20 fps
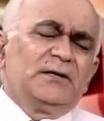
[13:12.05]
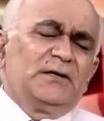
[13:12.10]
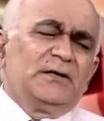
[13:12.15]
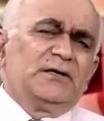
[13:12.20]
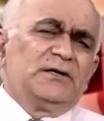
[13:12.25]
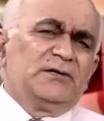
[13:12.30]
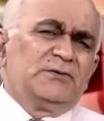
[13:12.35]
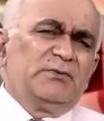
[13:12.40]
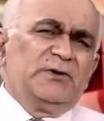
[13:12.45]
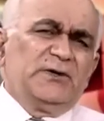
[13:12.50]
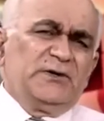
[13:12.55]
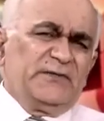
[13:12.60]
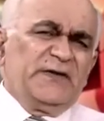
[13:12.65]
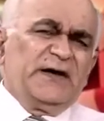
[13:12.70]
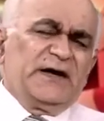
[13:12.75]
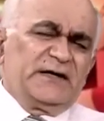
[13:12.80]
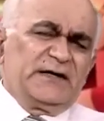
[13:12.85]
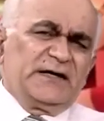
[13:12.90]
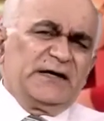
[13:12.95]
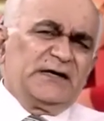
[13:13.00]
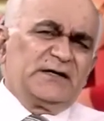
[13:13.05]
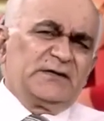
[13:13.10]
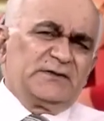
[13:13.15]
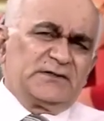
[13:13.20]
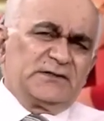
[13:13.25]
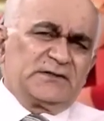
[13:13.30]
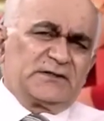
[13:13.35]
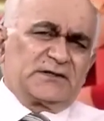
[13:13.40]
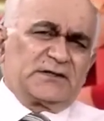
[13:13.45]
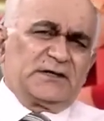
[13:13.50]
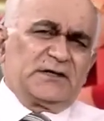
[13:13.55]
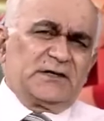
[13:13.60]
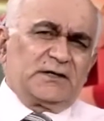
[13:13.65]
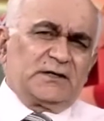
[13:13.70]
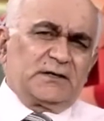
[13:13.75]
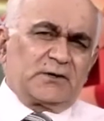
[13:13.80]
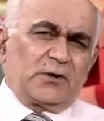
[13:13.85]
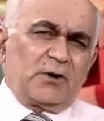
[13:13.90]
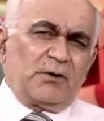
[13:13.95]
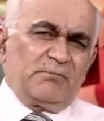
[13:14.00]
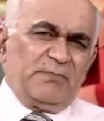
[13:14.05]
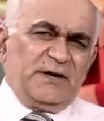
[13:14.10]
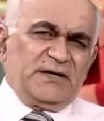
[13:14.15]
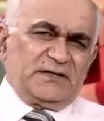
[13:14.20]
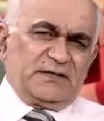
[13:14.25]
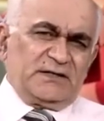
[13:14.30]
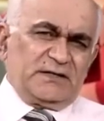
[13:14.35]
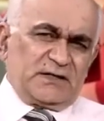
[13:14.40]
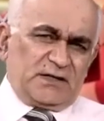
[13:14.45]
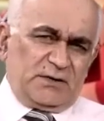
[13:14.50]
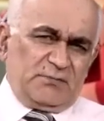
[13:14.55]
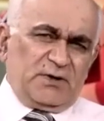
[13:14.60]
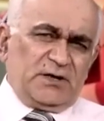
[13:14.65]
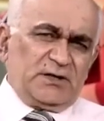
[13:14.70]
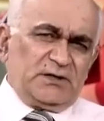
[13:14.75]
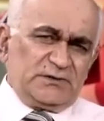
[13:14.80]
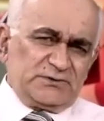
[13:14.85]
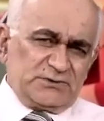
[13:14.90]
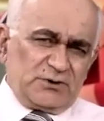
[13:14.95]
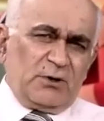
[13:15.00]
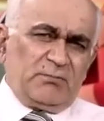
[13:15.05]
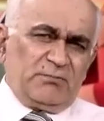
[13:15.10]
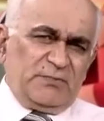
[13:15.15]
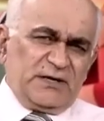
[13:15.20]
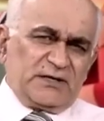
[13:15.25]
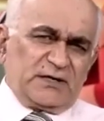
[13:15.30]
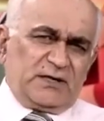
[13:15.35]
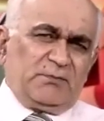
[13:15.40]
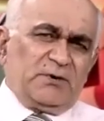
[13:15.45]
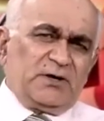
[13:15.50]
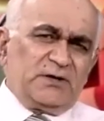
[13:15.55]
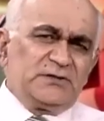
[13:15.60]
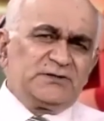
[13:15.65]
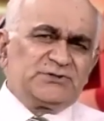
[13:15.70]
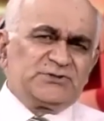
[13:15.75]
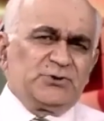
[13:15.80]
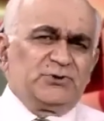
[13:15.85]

Uh, there are ten other uh, combatant commands, combat commands.